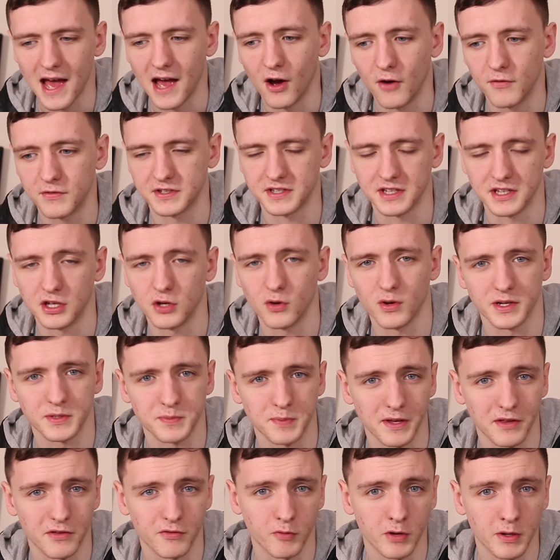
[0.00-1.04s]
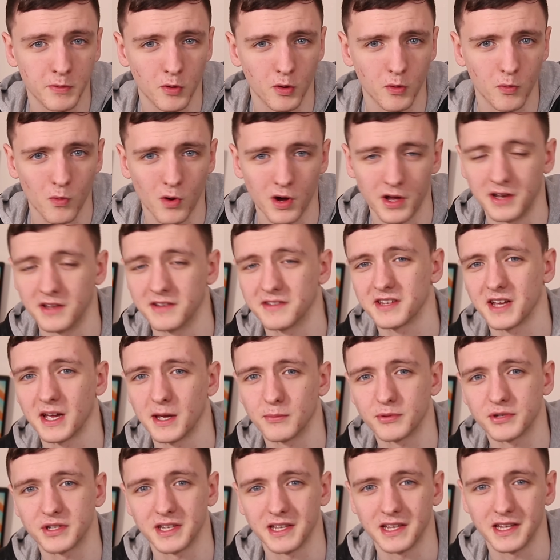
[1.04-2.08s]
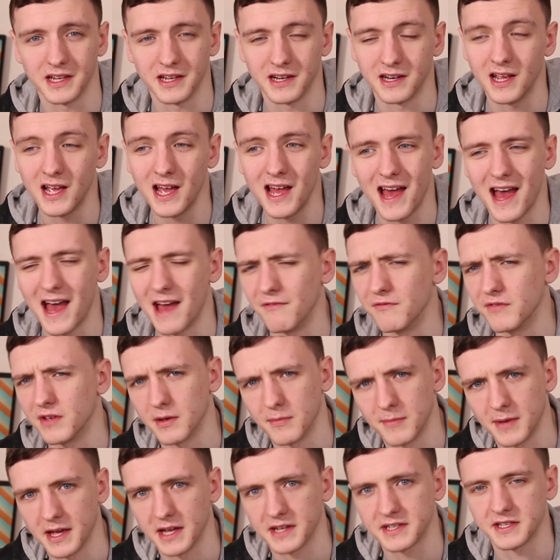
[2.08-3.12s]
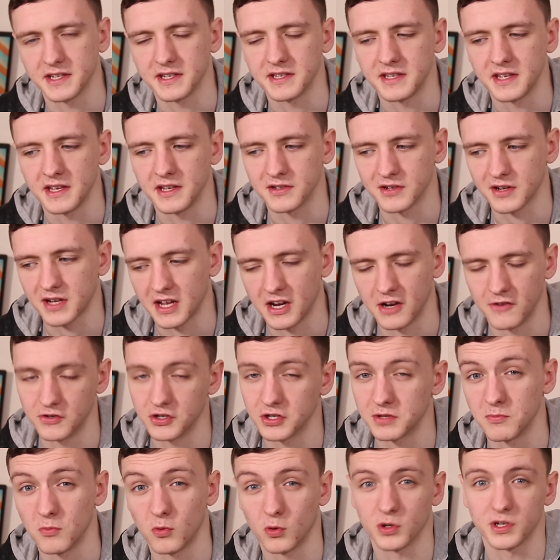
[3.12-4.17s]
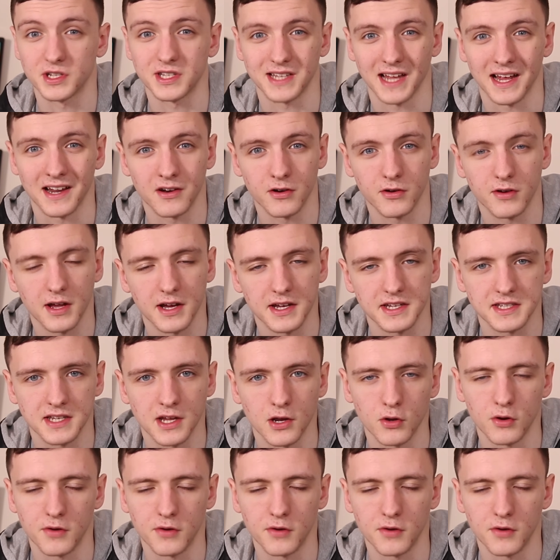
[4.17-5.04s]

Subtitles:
Obviously, USB 3.1 and Type-C and NVMe SSDs are kind of just more standardized now,